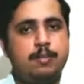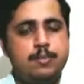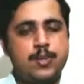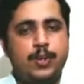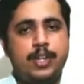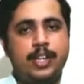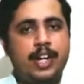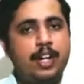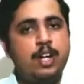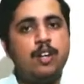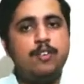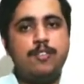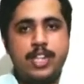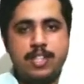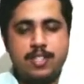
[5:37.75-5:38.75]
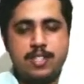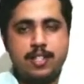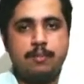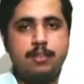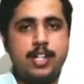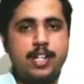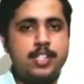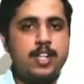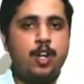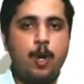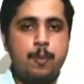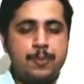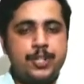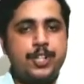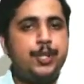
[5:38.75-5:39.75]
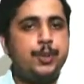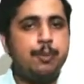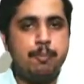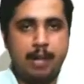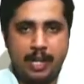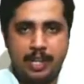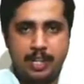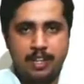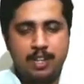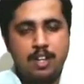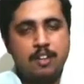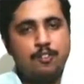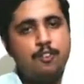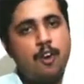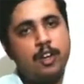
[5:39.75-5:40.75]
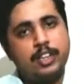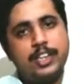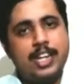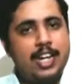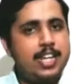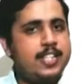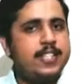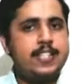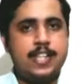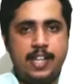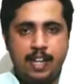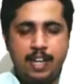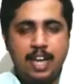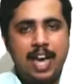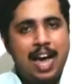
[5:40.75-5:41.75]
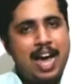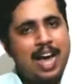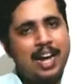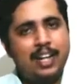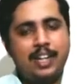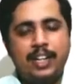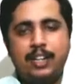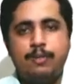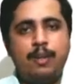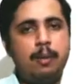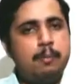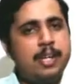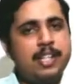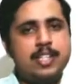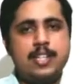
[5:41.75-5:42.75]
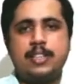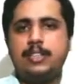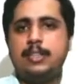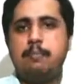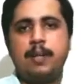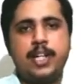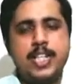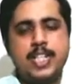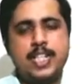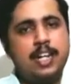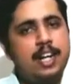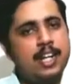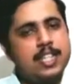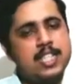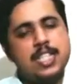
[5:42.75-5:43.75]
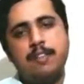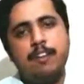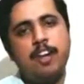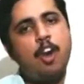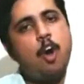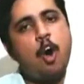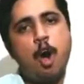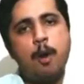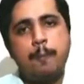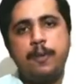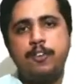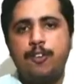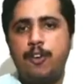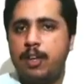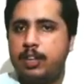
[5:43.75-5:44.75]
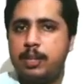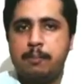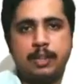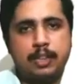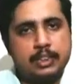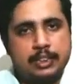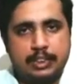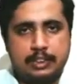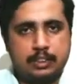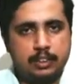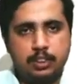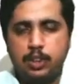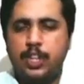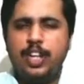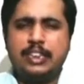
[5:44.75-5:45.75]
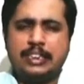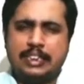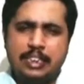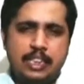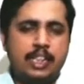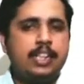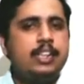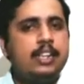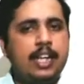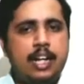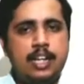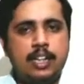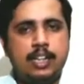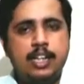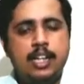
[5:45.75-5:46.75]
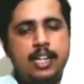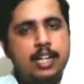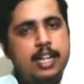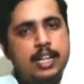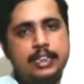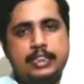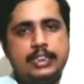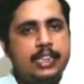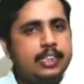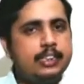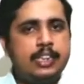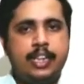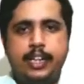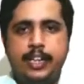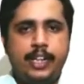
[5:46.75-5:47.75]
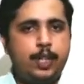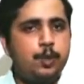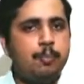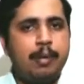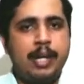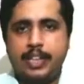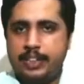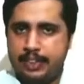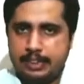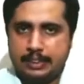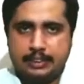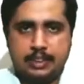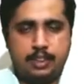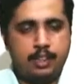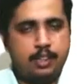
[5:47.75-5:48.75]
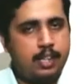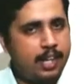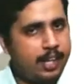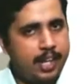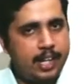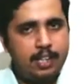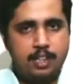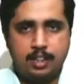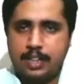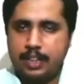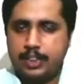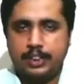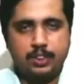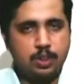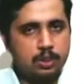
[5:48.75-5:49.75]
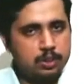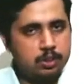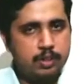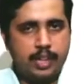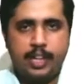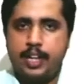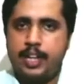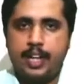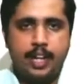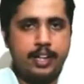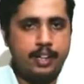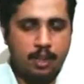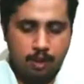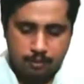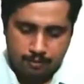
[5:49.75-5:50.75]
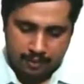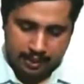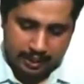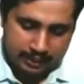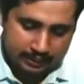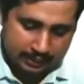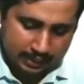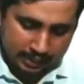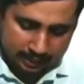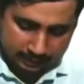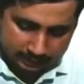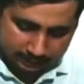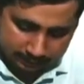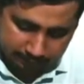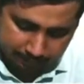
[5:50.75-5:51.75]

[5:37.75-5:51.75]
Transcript: So at the end of lease term, there is an option to buy for the lessee, and it will be in such a price that lessee will opt for the purchase. So you are certain that lessee is ready to buy the asset. Again, that is also an indicator of financing lease.